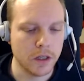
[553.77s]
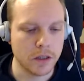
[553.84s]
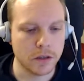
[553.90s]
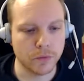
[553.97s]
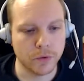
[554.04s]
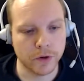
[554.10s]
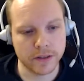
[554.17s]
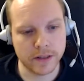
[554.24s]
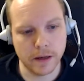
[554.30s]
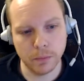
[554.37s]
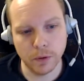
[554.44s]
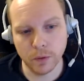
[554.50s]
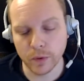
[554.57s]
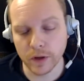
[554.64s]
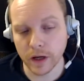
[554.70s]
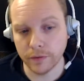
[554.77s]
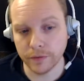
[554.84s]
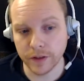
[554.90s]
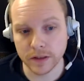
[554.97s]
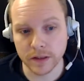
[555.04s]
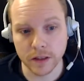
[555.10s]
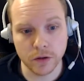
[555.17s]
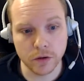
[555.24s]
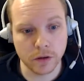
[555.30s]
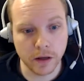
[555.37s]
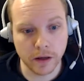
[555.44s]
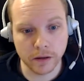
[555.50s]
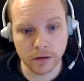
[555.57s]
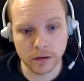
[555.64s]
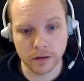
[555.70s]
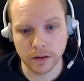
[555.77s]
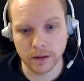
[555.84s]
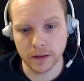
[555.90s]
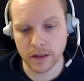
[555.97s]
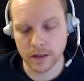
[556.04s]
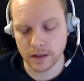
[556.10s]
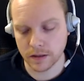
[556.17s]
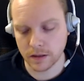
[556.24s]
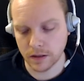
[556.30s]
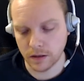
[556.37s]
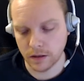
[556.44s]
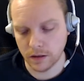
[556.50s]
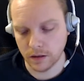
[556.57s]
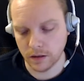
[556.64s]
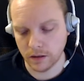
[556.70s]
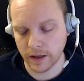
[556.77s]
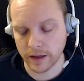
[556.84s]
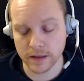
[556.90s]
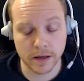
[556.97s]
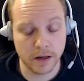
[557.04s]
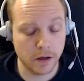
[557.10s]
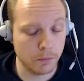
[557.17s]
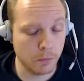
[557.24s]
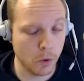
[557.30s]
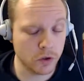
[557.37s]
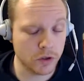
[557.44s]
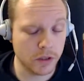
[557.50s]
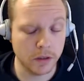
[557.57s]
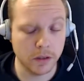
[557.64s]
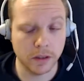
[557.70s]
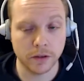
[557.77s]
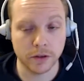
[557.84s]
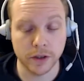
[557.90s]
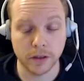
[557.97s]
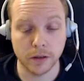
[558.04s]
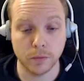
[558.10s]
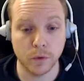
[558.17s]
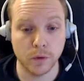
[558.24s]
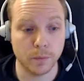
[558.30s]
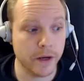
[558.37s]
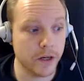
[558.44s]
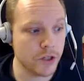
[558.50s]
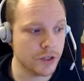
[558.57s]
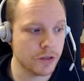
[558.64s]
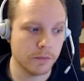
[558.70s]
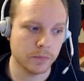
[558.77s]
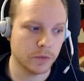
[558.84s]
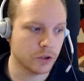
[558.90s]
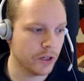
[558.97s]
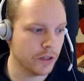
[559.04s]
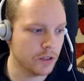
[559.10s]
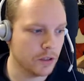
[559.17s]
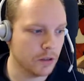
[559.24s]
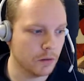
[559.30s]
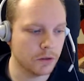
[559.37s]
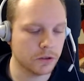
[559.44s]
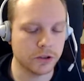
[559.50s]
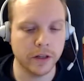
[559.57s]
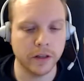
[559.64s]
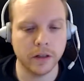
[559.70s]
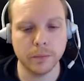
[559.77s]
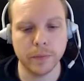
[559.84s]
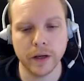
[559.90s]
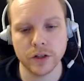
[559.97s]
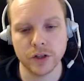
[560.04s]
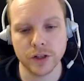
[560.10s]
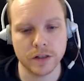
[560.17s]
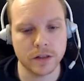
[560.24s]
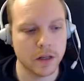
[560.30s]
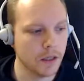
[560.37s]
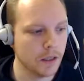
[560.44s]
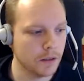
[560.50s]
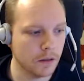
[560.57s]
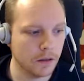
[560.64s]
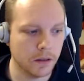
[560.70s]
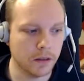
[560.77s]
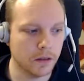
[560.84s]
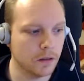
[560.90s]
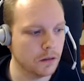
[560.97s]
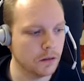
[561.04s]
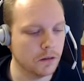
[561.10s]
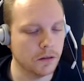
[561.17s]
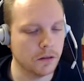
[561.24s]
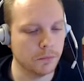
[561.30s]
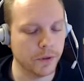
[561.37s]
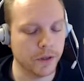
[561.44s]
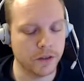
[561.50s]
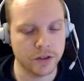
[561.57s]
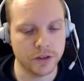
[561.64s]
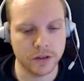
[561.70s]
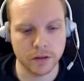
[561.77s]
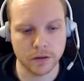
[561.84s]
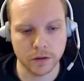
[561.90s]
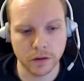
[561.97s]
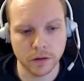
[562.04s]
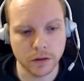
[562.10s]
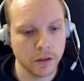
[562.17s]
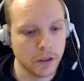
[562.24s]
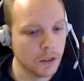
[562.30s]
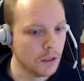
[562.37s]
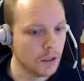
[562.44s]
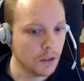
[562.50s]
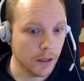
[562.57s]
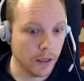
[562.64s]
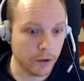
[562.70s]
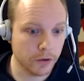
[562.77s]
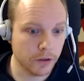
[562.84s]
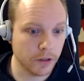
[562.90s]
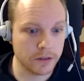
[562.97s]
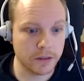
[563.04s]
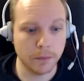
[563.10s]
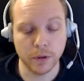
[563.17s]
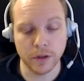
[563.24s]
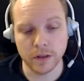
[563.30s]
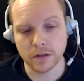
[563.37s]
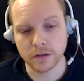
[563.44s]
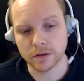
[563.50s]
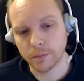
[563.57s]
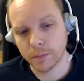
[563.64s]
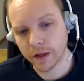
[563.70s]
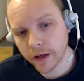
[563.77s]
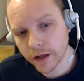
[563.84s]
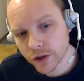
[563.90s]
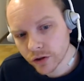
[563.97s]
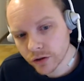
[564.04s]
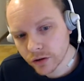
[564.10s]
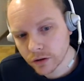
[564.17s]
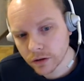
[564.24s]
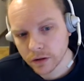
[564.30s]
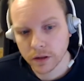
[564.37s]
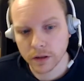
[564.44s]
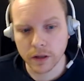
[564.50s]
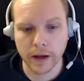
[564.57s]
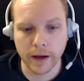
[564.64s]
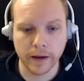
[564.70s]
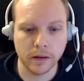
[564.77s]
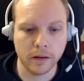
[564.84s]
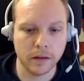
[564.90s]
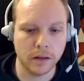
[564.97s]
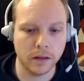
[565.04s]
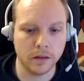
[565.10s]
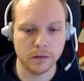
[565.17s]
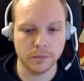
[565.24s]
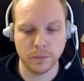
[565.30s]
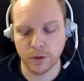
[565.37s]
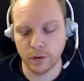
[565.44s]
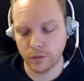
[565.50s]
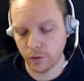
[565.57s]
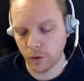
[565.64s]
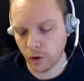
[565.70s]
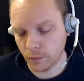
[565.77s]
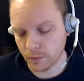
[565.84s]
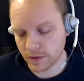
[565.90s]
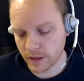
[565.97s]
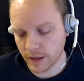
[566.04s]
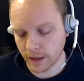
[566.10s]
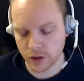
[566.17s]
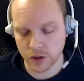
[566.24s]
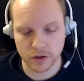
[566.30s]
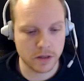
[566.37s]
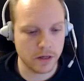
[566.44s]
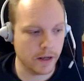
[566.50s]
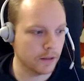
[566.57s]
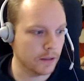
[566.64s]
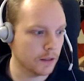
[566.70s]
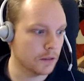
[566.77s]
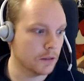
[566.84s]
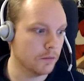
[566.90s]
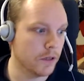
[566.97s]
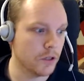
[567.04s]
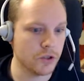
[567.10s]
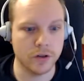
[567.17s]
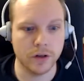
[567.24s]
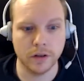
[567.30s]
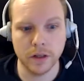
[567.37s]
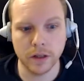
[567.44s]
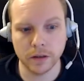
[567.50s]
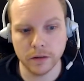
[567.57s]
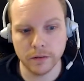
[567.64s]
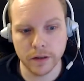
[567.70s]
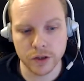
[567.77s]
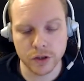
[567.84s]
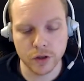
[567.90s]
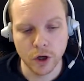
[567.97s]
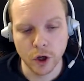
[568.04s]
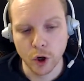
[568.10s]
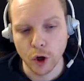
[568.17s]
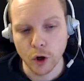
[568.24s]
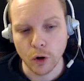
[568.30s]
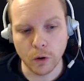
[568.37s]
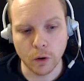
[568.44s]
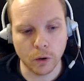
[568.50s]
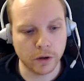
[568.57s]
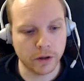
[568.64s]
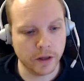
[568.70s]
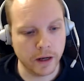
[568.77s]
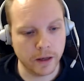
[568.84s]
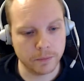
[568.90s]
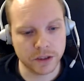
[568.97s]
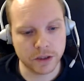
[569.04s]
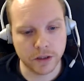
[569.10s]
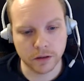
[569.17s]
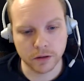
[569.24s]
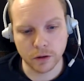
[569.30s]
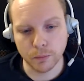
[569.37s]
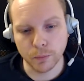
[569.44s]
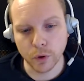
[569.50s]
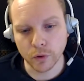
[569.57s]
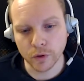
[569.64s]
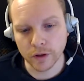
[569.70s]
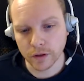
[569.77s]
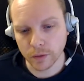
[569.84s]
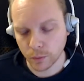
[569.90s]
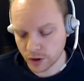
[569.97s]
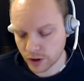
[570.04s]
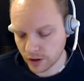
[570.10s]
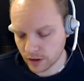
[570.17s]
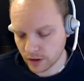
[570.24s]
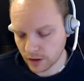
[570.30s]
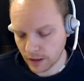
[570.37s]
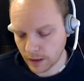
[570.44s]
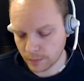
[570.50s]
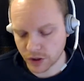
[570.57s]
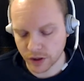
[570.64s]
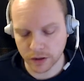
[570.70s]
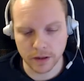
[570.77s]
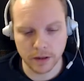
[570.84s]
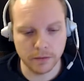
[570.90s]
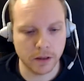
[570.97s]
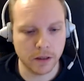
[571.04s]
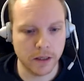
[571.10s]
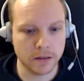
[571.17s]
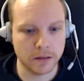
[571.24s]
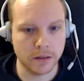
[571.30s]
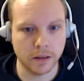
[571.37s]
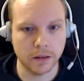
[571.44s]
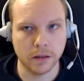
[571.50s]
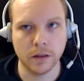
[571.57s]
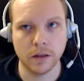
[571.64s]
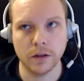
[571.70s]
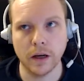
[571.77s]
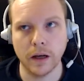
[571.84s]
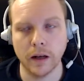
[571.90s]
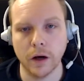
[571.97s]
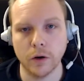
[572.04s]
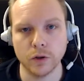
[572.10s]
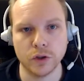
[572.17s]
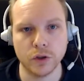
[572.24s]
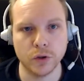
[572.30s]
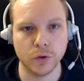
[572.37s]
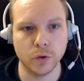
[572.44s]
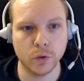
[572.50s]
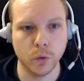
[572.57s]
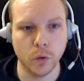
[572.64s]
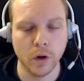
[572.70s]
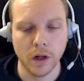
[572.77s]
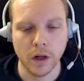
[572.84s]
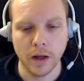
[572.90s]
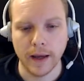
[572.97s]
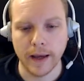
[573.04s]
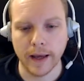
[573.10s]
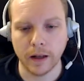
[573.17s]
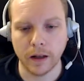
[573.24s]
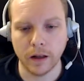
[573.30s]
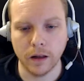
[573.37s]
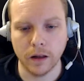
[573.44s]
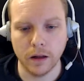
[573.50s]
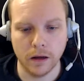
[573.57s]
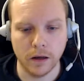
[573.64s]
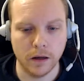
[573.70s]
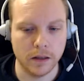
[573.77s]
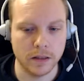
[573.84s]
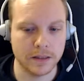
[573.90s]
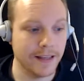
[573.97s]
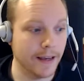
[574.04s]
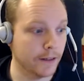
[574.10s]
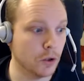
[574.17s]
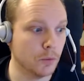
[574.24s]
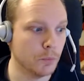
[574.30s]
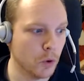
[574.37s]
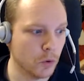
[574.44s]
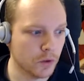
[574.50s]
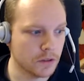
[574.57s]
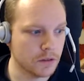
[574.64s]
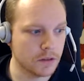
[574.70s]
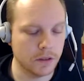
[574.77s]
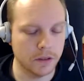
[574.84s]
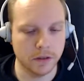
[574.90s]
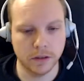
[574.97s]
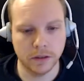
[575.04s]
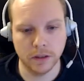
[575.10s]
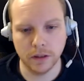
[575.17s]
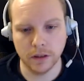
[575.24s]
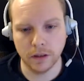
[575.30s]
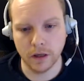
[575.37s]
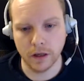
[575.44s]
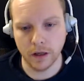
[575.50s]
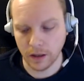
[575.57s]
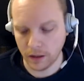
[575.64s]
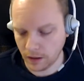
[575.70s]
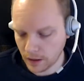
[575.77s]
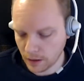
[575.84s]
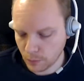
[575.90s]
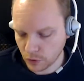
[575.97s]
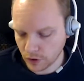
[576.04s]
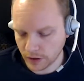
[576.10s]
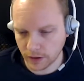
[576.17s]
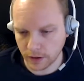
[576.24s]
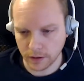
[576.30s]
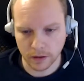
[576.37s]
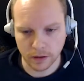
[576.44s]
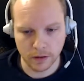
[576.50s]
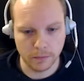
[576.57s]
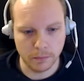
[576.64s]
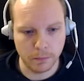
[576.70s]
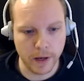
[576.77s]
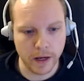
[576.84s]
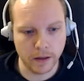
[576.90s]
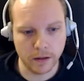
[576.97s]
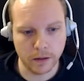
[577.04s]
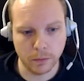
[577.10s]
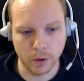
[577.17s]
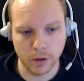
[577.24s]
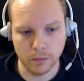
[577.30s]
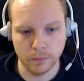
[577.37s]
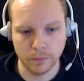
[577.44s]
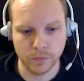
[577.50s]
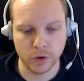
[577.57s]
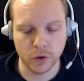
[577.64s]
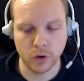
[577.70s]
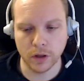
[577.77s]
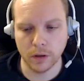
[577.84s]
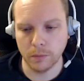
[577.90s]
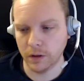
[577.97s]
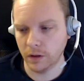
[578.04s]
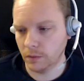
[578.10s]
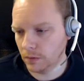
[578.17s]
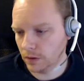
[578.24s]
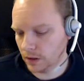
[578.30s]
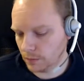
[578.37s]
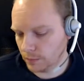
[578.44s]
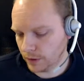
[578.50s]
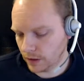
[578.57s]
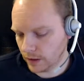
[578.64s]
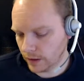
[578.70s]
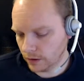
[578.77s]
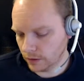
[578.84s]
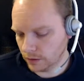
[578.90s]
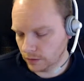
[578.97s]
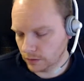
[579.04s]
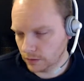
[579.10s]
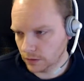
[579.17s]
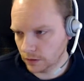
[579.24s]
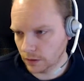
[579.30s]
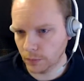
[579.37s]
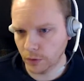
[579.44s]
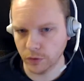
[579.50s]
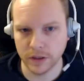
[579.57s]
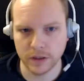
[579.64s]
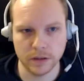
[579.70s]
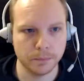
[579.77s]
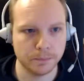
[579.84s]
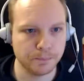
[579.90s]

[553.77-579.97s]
So for example, we have the CQ client that is takes care of mostly interacting with pages, creating pages, deleting pages, and so on. Another example is replication client. It performs actions like activation and deactivation, or the abstract component, which is an abstract Java class that allows you to handle side components. In a demo that I made, I will talk a little bit later about this.